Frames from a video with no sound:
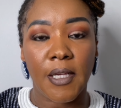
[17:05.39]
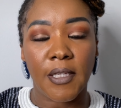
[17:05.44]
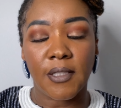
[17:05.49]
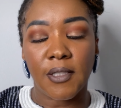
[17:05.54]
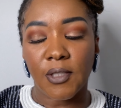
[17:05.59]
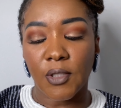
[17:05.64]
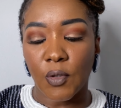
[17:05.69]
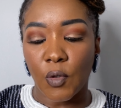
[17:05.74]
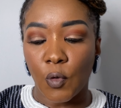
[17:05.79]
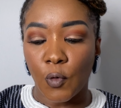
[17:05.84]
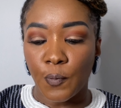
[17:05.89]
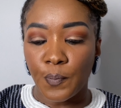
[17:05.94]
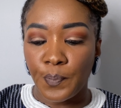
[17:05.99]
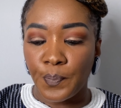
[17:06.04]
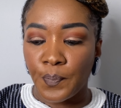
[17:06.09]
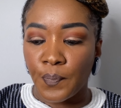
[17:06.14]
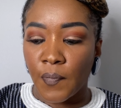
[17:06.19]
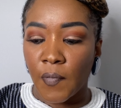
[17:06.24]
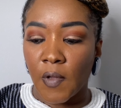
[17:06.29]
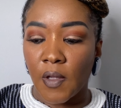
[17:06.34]
So
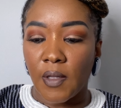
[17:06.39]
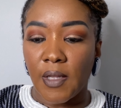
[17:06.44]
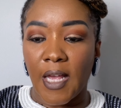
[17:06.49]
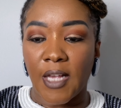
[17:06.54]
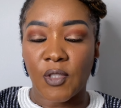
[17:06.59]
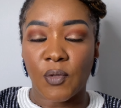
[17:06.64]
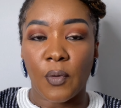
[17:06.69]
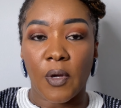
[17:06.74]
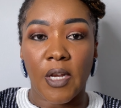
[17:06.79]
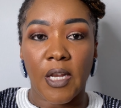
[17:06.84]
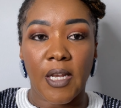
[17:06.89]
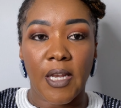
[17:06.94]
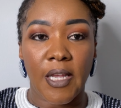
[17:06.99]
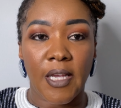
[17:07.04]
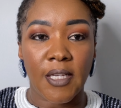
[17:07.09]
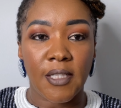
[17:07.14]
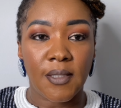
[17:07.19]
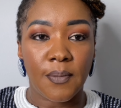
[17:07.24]
that's what it is.